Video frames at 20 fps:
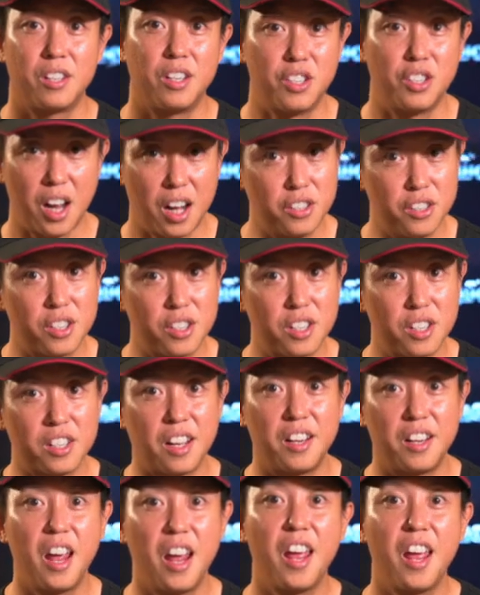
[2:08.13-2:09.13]
the
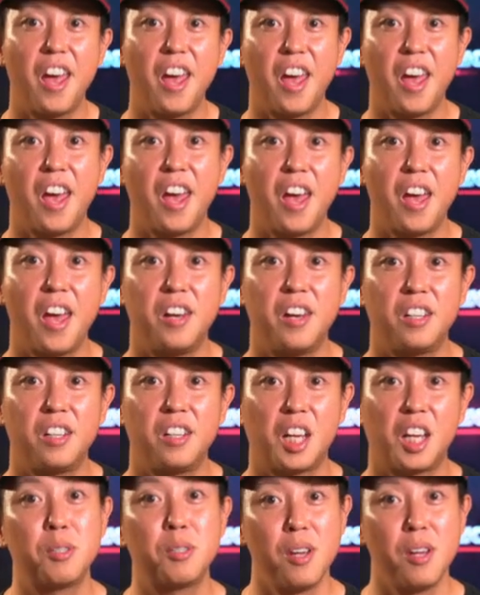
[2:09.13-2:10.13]
challenges are there, and
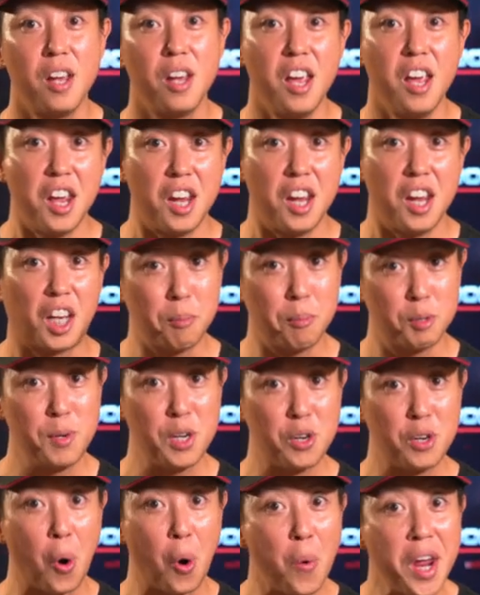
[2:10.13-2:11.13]
it
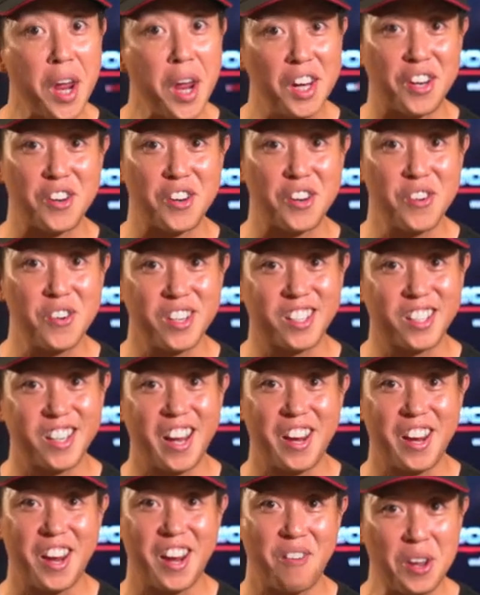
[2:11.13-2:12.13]
keeps me going. You know, it's
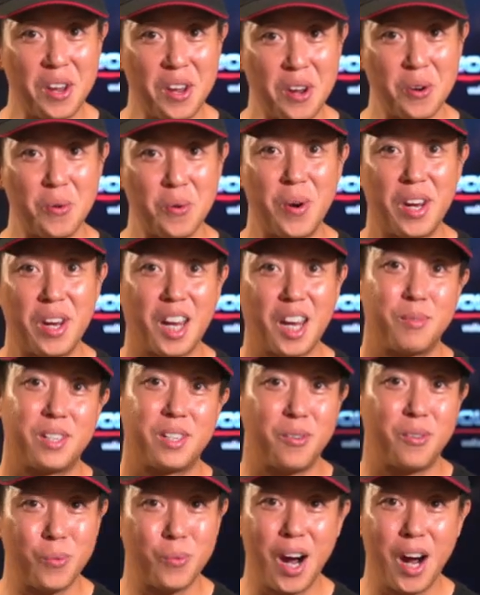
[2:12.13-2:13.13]
like every day you wake up,
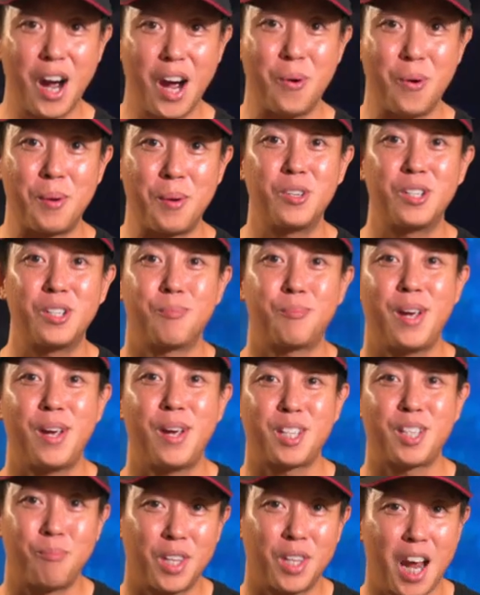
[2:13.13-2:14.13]
it's like, wow, I'm going to
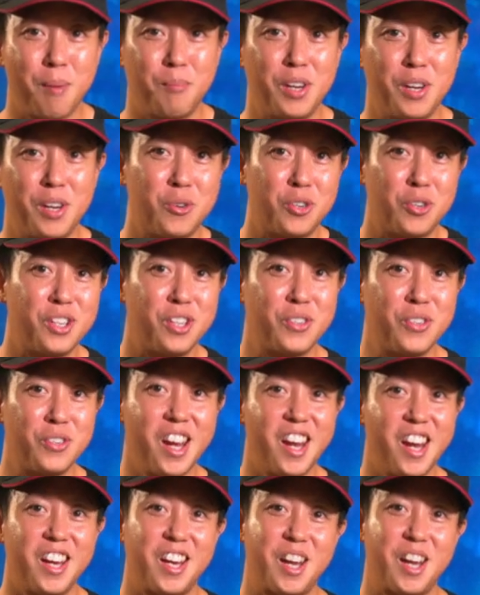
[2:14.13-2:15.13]
spend some time in the ocean
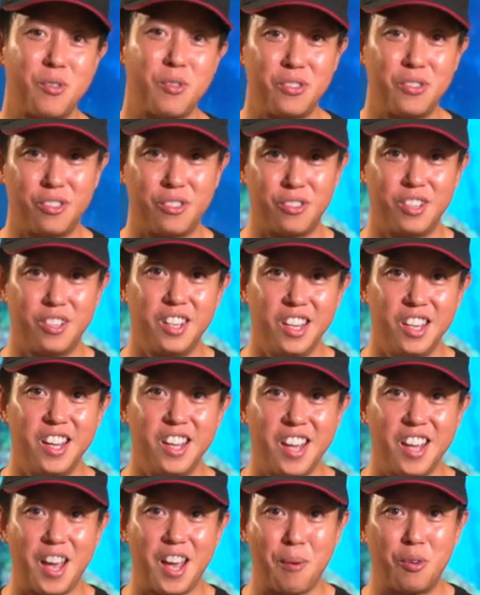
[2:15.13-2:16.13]
today, and I'm going
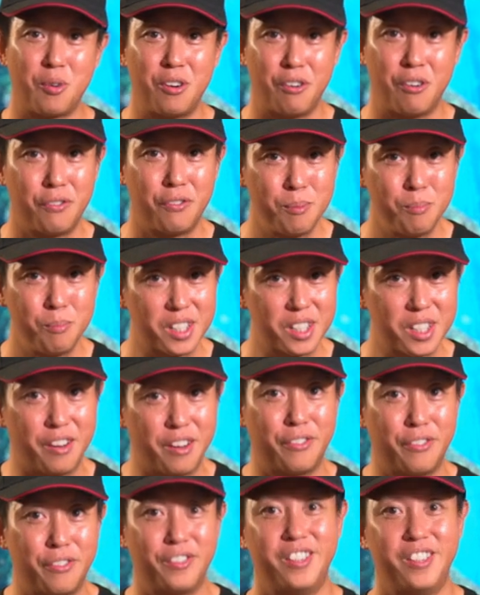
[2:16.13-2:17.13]
to film
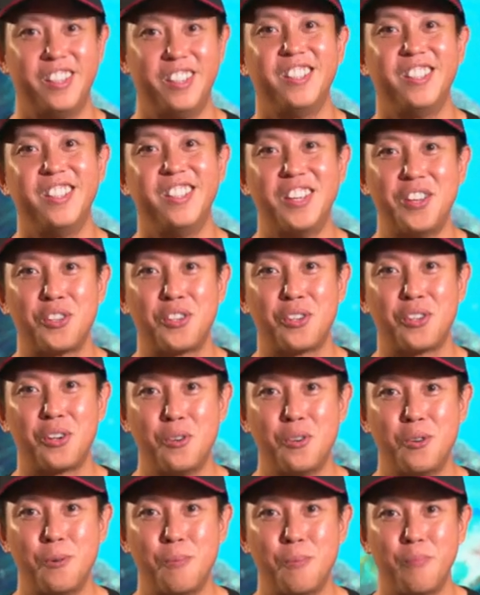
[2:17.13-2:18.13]
stuff.
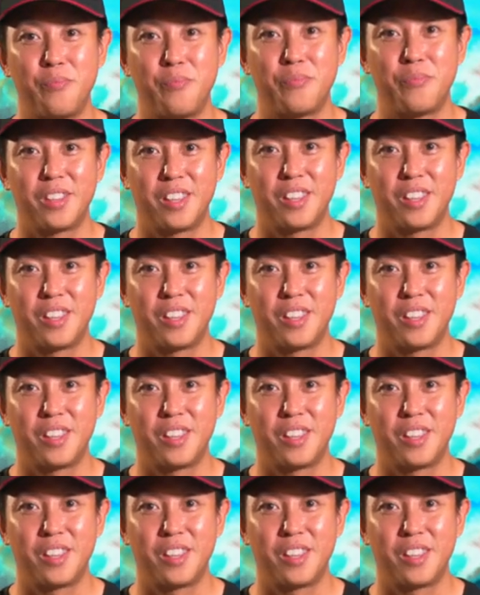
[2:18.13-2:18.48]
So